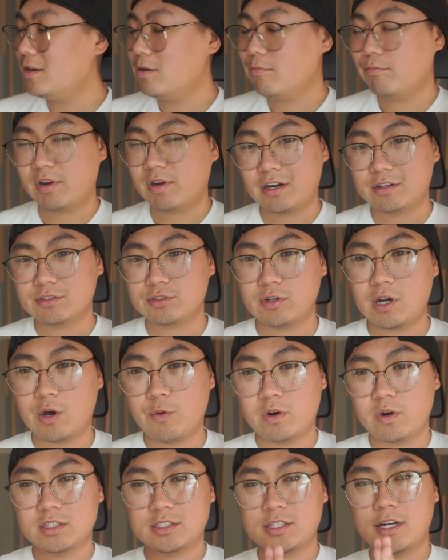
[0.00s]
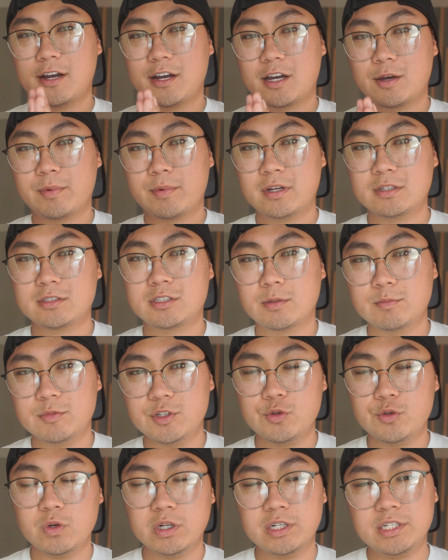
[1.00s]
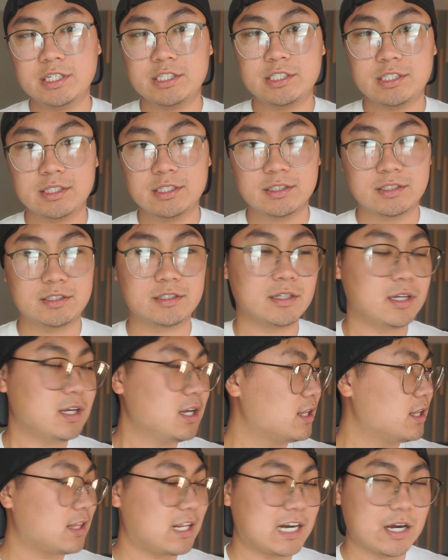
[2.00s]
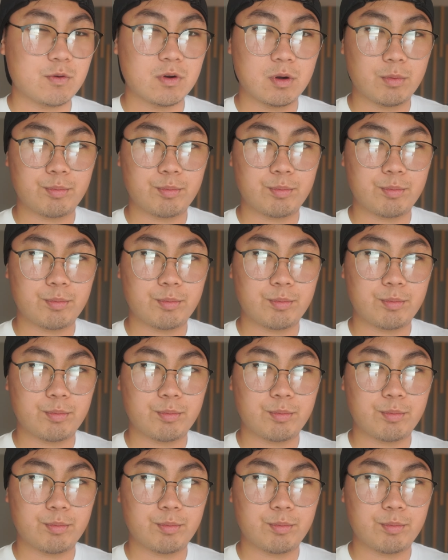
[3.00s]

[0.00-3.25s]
but also I wanna talk about some new additions that I wanna